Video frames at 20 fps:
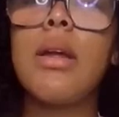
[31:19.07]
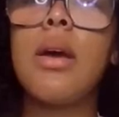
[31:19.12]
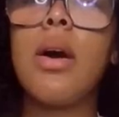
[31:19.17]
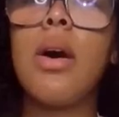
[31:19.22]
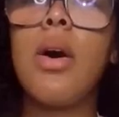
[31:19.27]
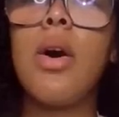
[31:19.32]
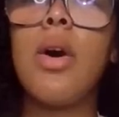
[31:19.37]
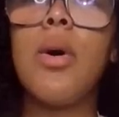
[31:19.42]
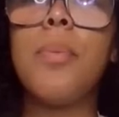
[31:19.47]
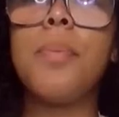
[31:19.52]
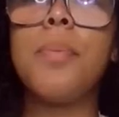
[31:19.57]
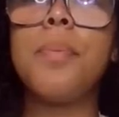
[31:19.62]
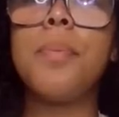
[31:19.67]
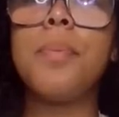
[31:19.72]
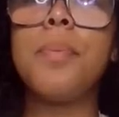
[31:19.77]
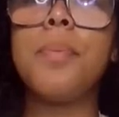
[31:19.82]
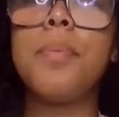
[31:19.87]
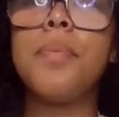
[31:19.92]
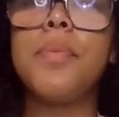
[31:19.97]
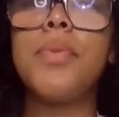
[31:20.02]

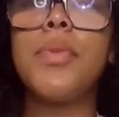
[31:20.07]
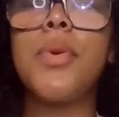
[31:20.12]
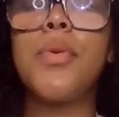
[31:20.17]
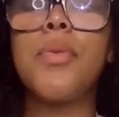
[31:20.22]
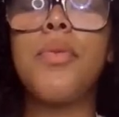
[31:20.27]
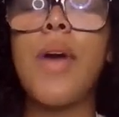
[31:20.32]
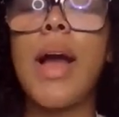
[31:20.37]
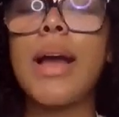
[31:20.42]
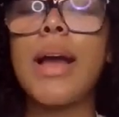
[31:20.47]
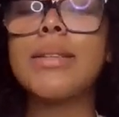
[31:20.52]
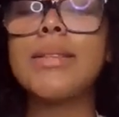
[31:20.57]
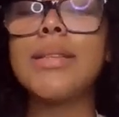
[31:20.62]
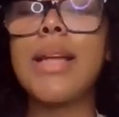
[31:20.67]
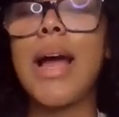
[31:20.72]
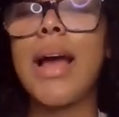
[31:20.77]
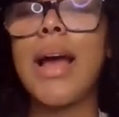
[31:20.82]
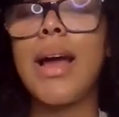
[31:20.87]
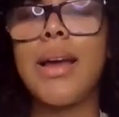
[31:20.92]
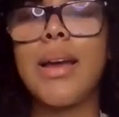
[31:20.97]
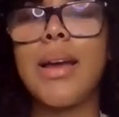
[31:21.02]
The fact
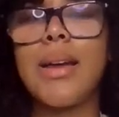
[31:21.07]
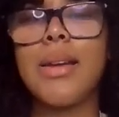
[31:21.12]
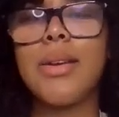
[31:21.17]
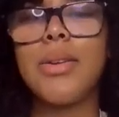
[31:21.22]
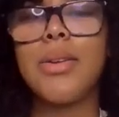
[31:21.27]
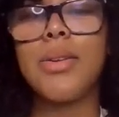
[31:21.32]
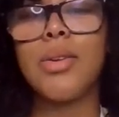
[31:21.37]
that,